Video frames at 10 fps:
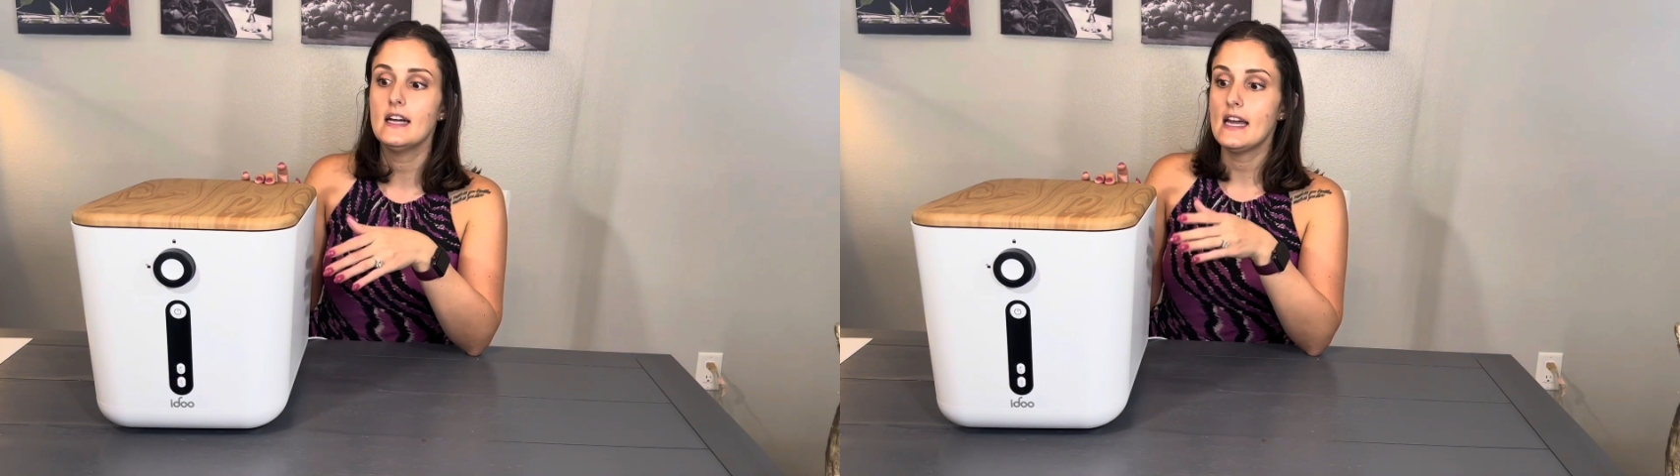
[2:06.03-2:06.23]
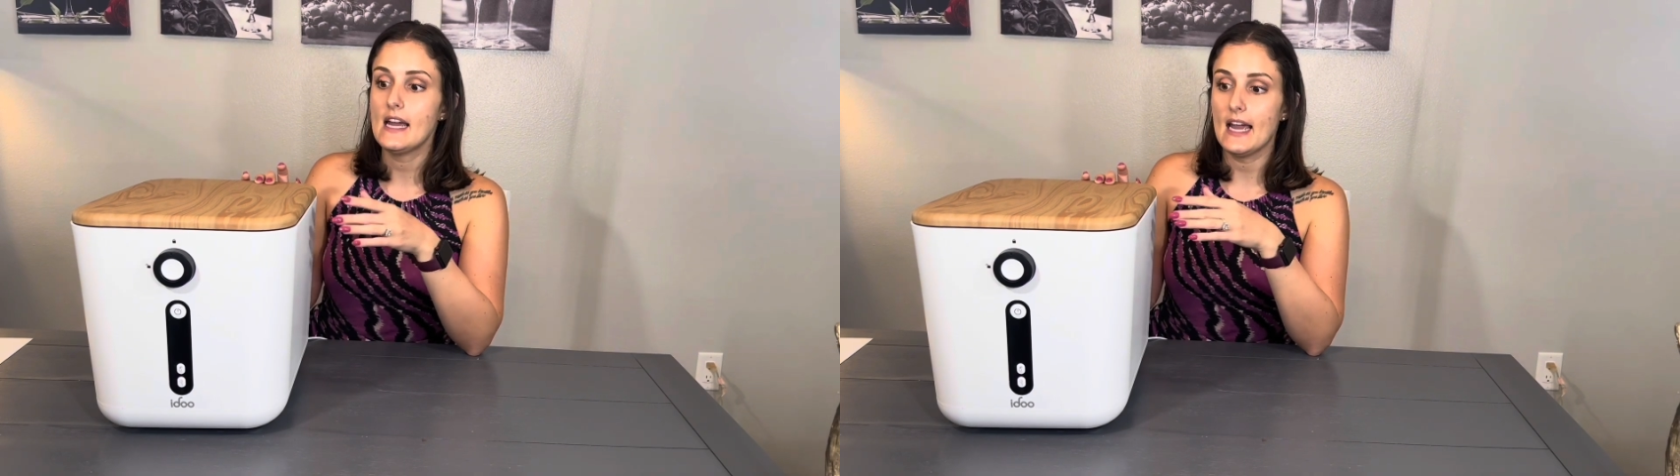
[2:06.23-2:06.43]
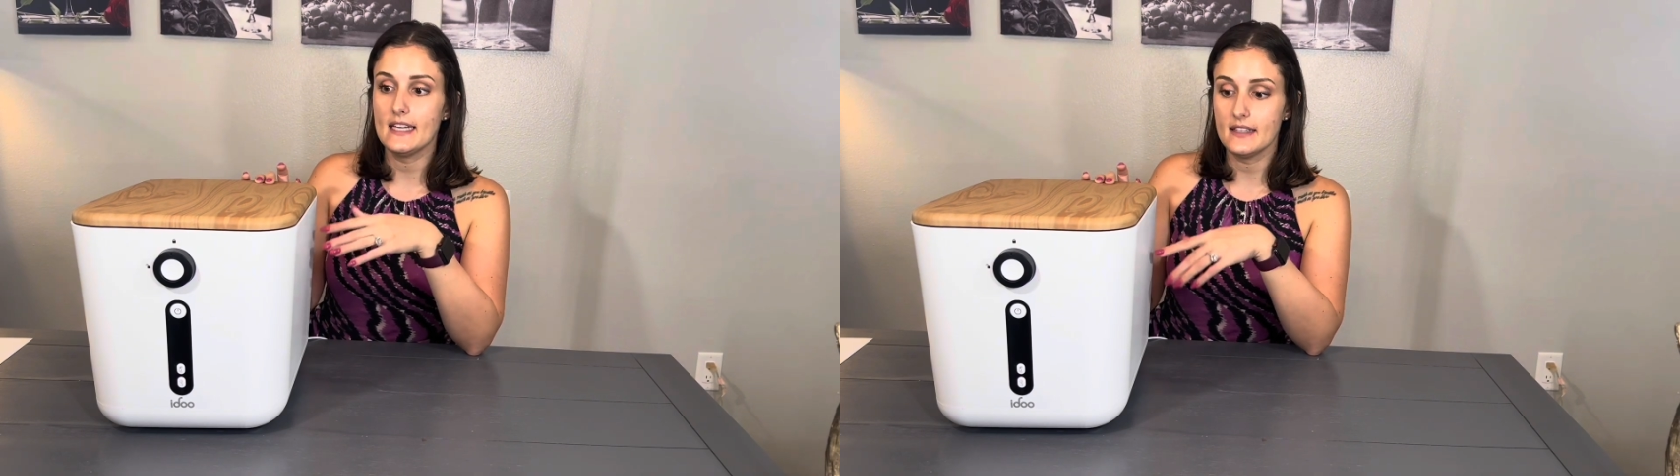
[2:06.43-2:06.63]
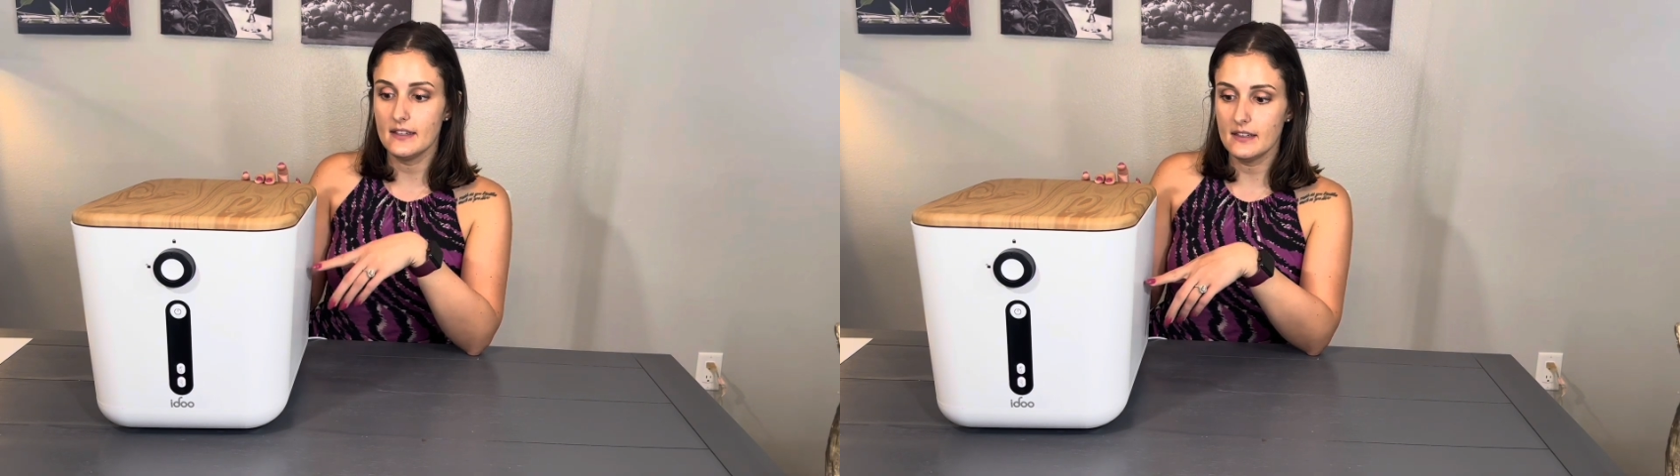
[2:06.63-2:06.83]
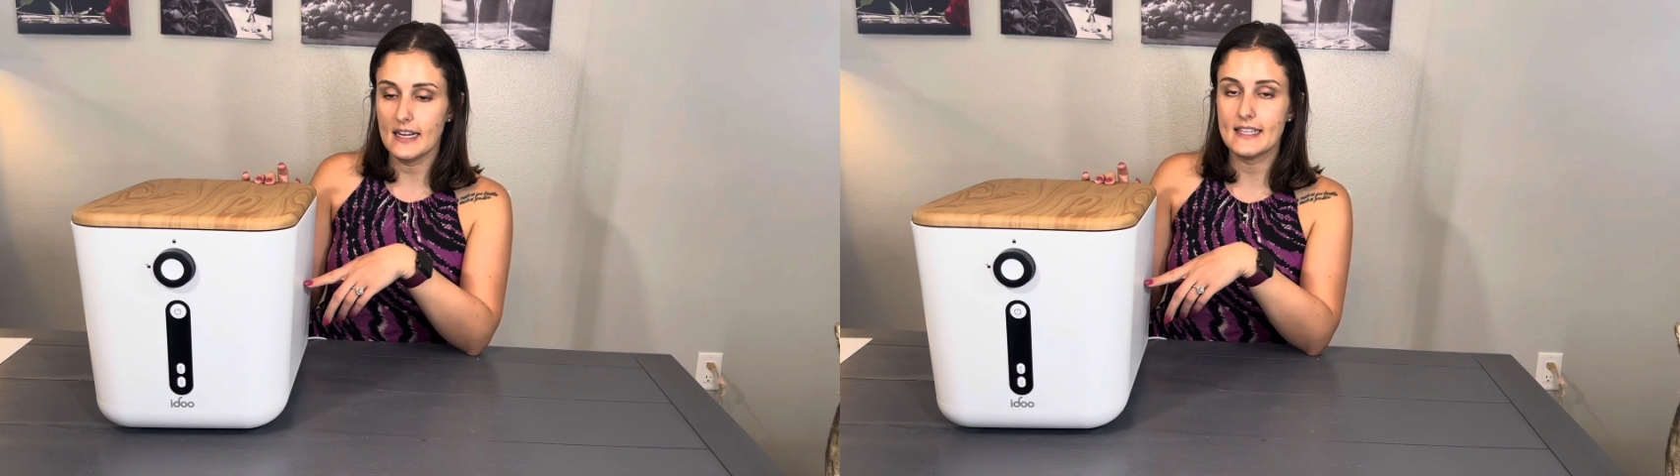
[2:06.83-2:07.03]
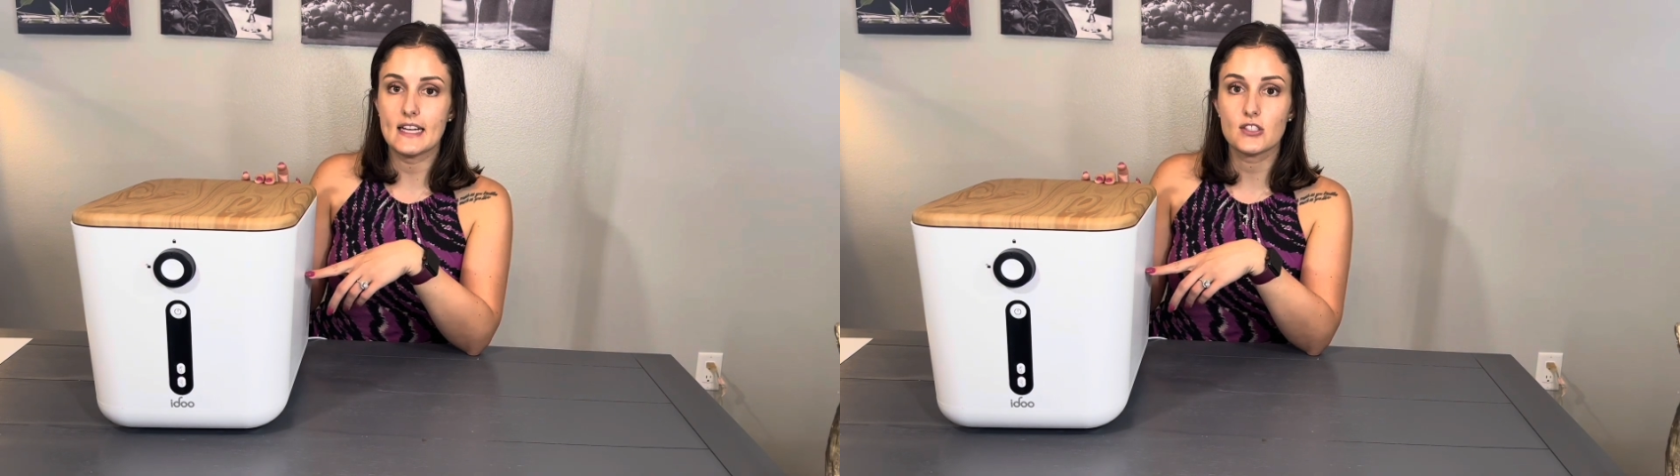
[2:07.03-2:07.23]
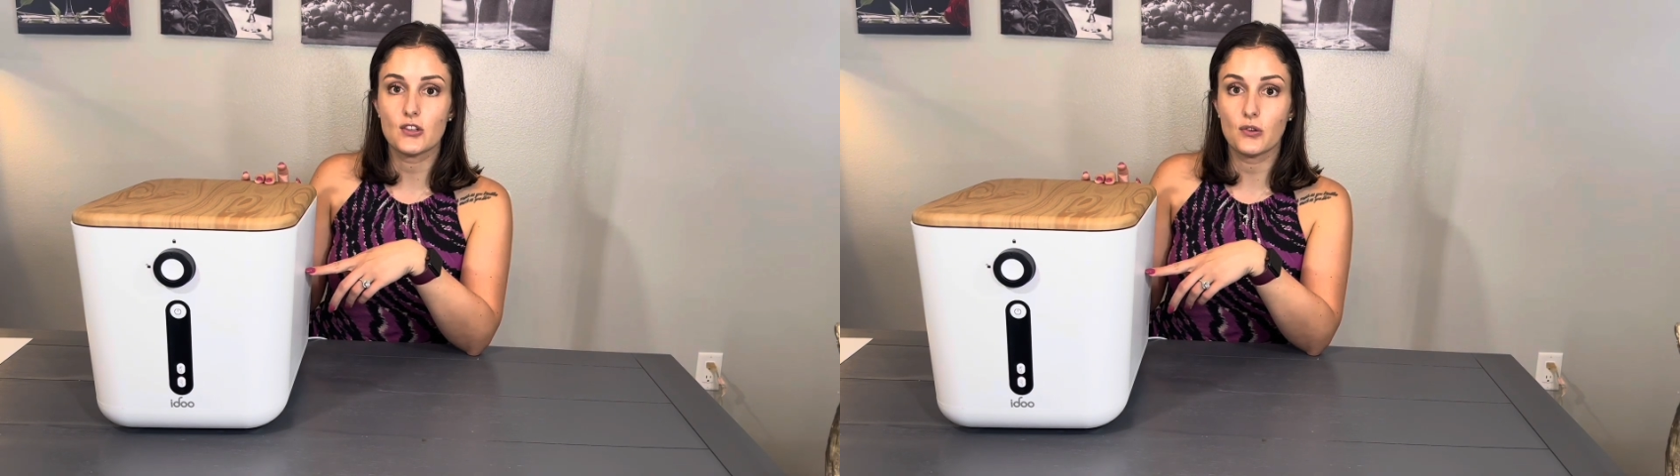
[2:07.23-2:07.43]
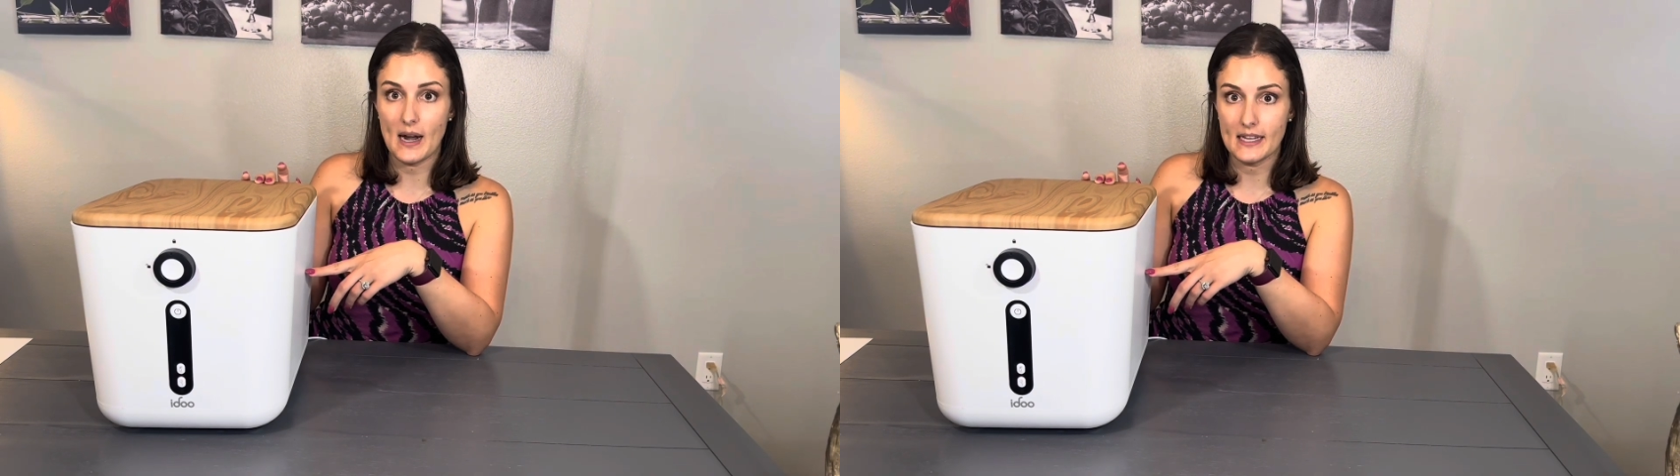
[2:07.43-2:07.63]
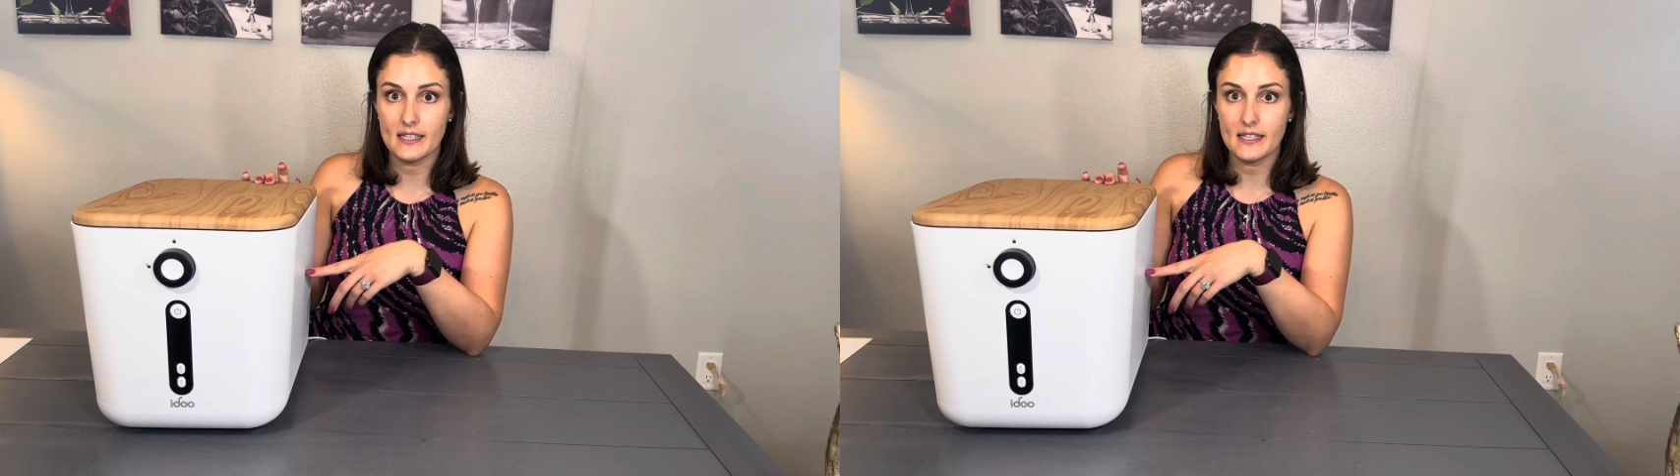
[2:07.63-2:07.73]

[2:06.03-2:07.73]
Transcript: It does grind